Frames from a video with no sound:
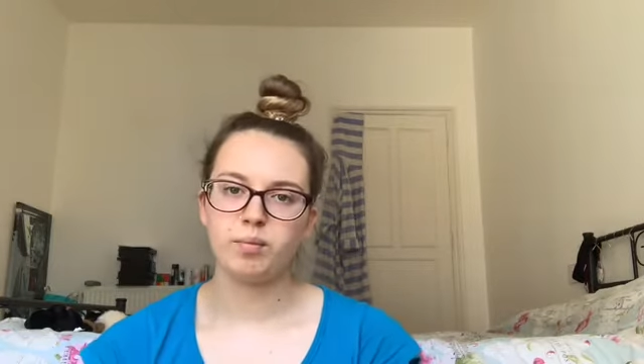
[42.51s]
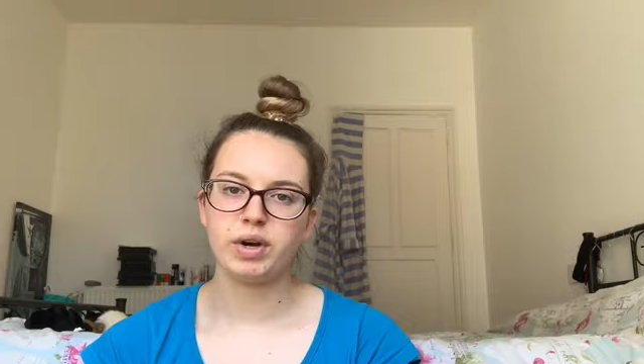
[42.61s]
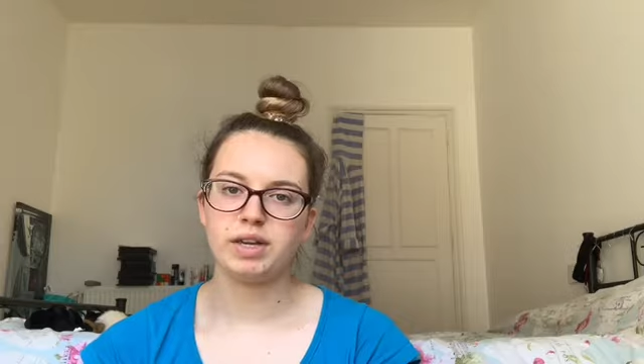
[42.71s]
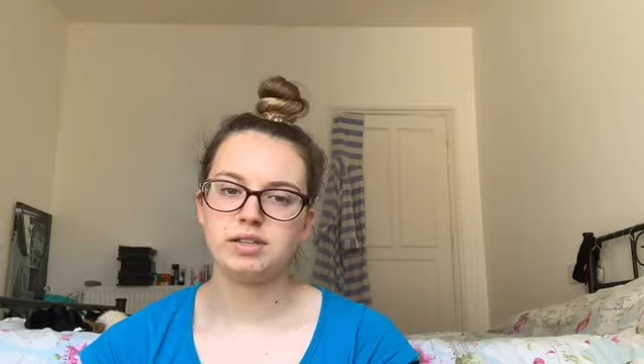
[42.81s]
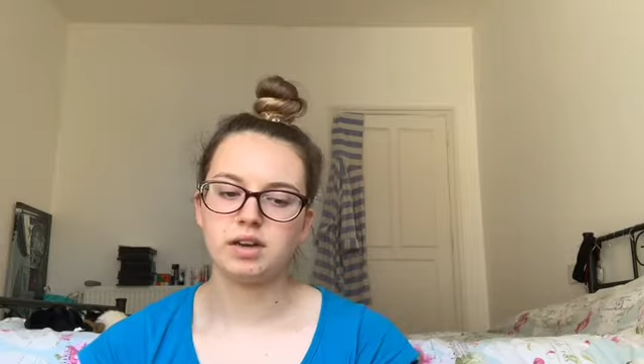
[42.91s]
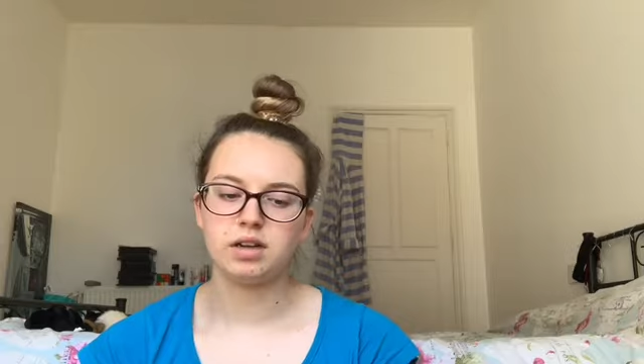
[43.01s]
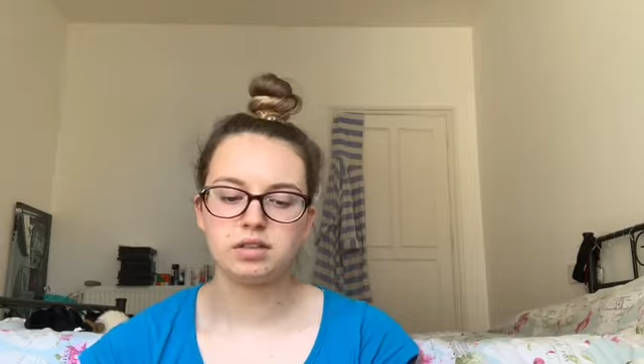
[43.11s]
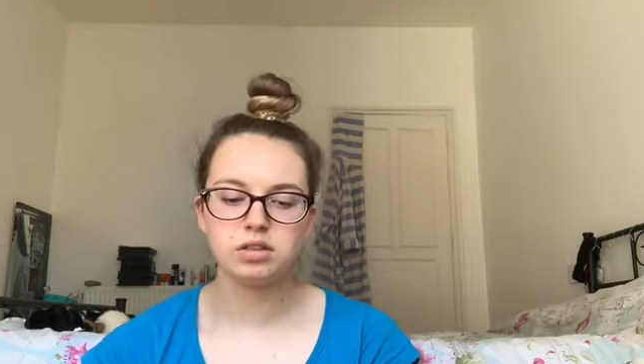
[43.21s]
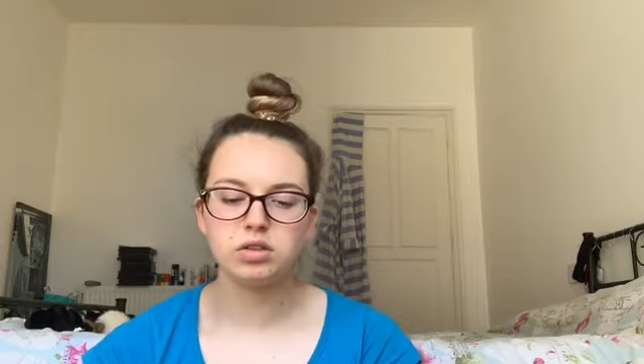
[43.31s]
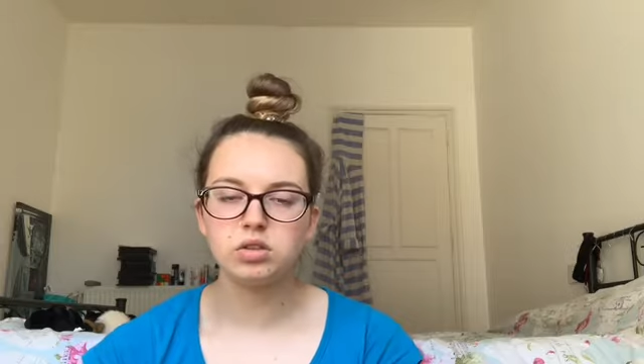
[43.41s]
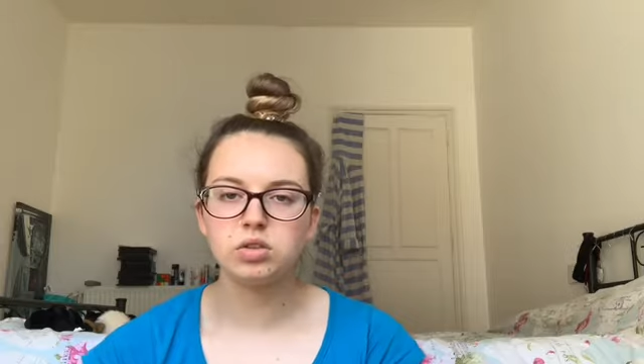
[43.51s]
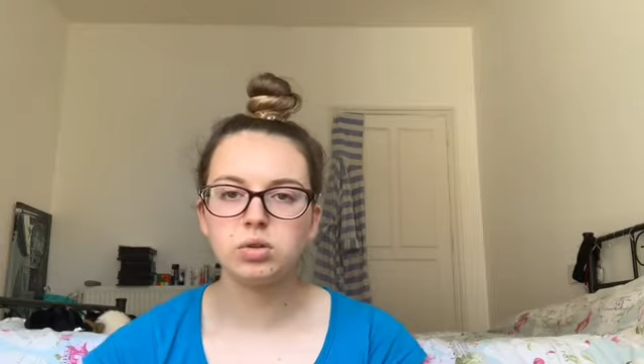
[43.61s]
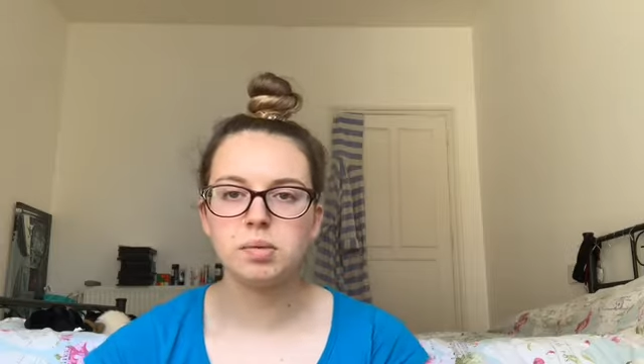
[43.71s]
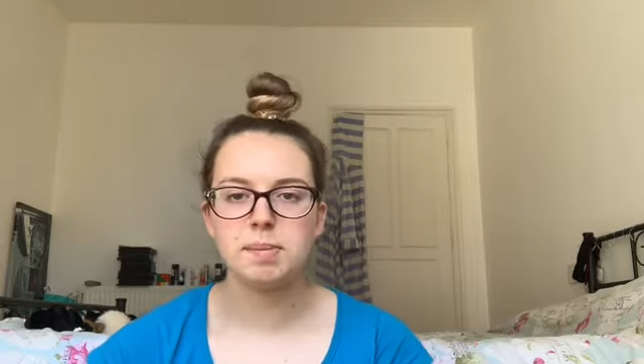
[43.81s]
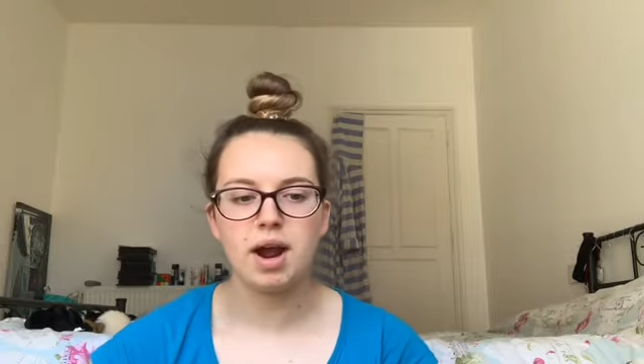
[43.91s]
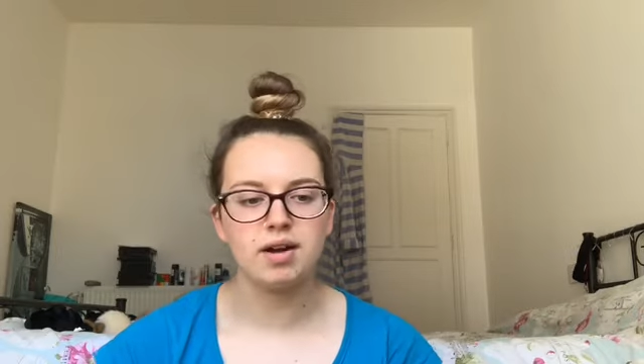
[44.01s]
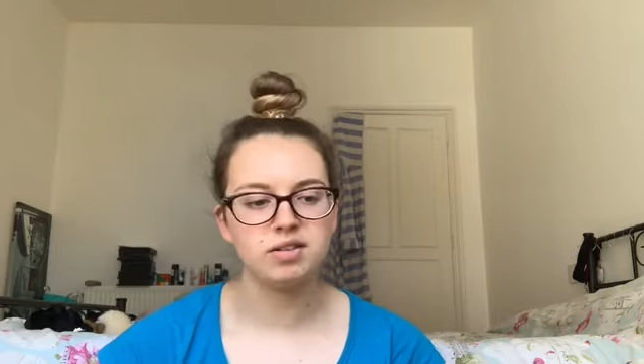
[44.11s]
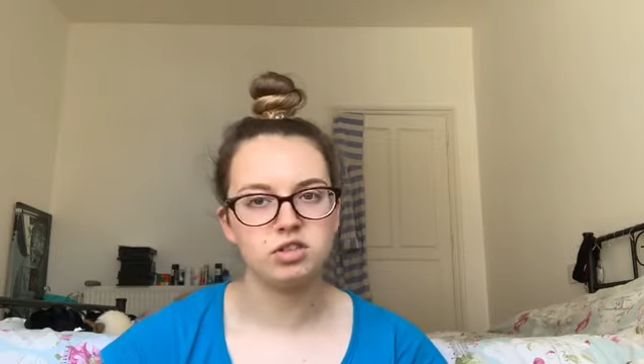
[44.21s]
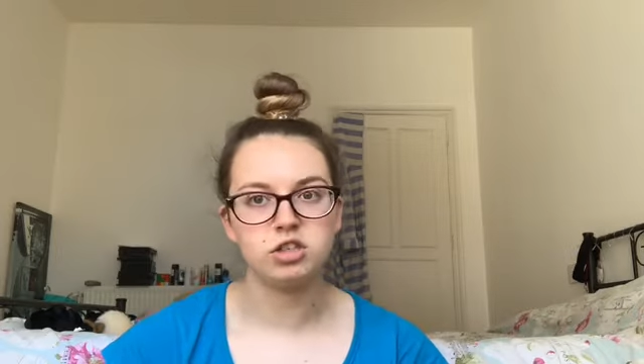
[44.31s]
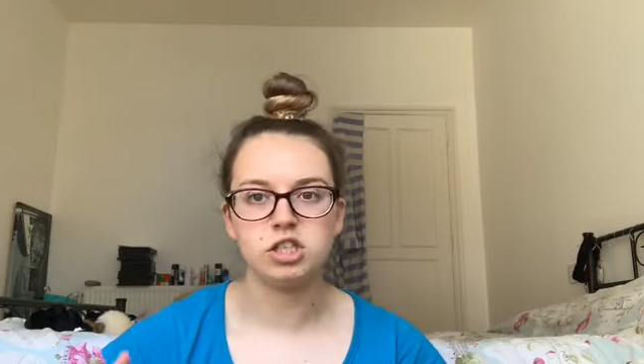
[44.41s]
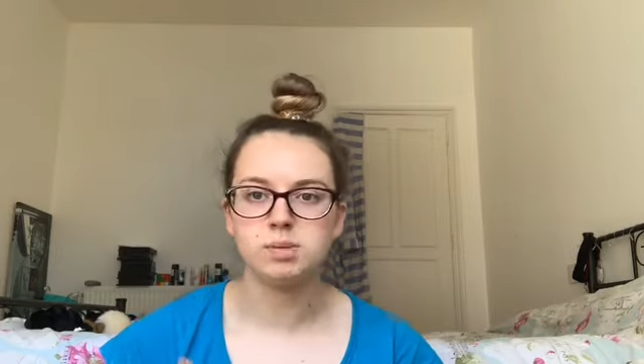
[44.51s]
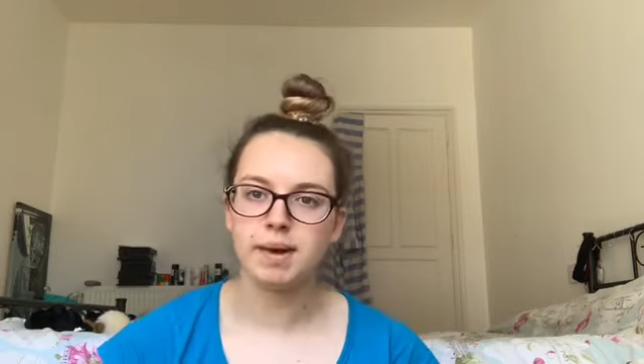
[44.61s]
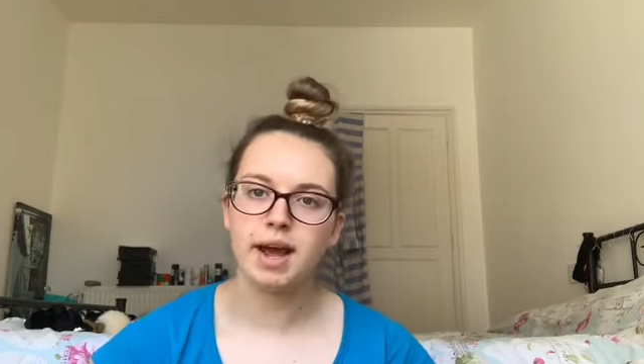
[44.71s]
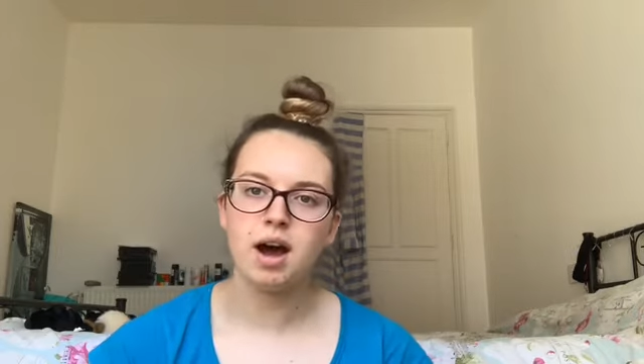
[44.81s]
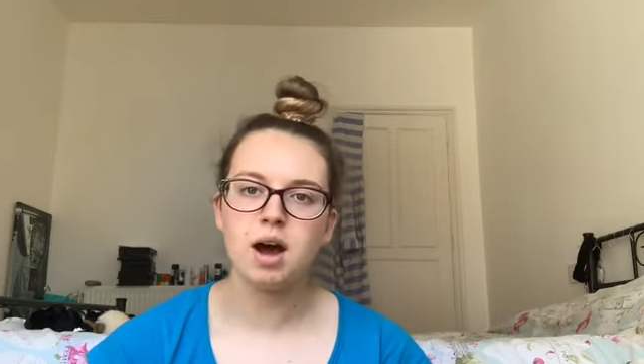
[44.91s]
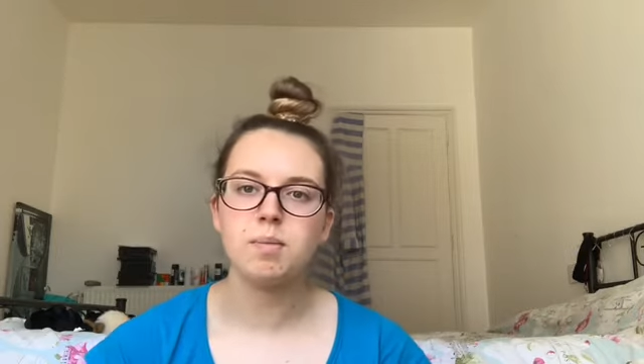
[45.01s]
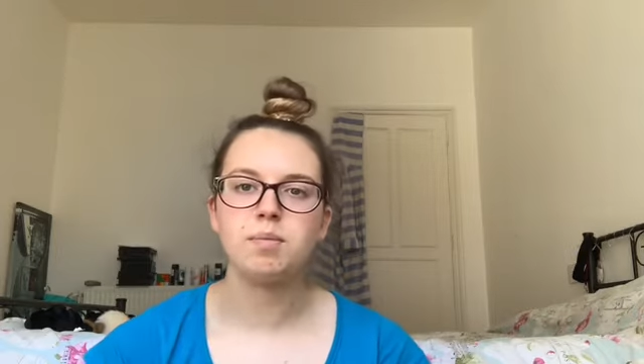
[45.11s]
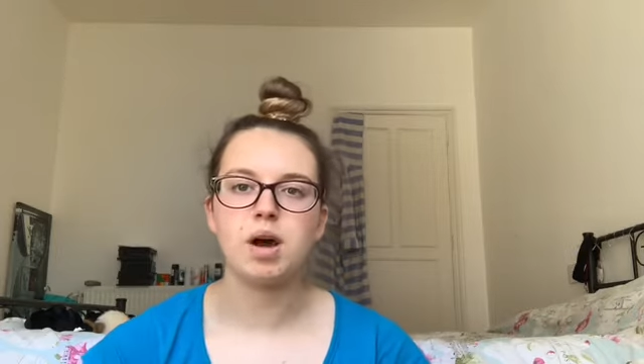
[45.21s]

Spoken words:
when I started school. My parents just split up.